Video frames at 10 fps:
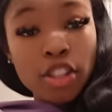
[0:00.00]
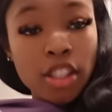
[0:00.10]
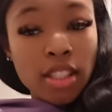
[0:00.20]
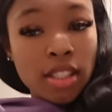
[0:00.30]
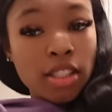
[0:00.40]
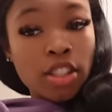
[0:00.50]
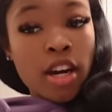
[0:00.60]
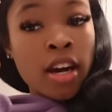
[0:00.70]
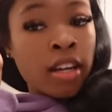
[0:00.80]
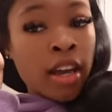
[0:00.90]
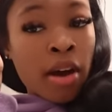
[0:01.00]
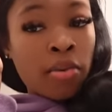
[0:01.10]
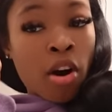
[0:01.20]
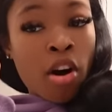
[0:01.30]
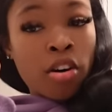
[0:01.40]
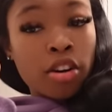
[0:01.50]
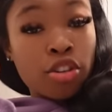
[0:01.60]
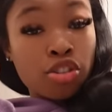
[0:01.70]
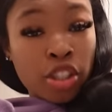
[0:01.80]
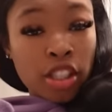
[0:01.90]
just cutting out all
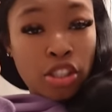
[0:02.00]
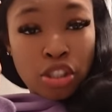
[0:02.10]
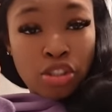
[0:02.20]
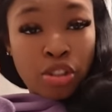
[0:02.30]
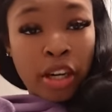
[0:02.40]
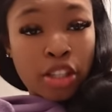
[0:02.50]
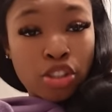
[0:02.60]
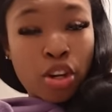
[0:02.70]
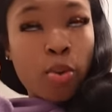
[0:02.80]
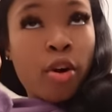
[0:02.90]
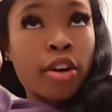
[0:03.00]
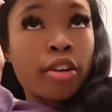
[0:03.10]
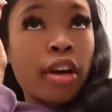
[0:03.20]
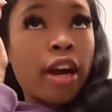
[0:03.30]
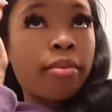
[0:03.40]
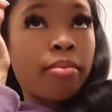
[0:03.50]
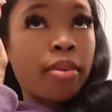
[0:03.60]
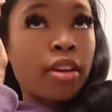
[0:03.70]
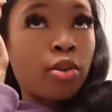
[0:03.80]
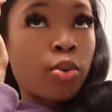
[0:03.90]
other drinks, just drinking straight water. I've
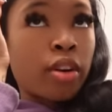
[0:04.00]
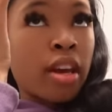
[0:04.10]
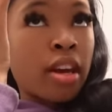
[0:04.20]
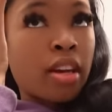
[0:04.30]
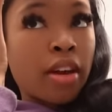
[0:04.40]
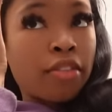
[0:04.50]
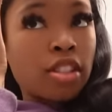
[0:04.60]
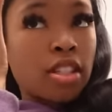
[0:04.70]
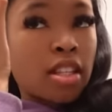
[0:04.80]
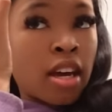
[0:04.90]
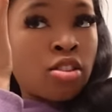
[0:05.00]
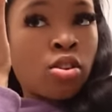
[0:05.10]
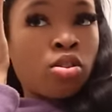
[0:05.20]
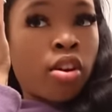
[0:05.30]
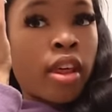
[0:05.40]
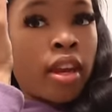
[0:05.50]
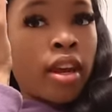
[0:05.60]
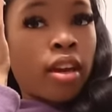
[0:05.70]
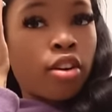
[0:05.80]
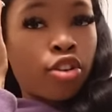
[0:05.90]
been doing that ever since I told y'all that
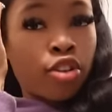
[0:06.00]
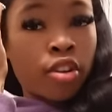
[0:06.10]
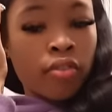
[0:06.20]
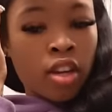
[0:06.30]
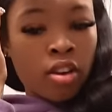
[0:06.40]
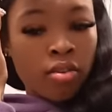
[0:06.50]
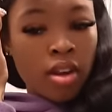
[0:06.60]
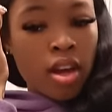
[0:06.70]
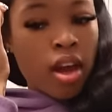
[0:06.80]
day earlier in the video.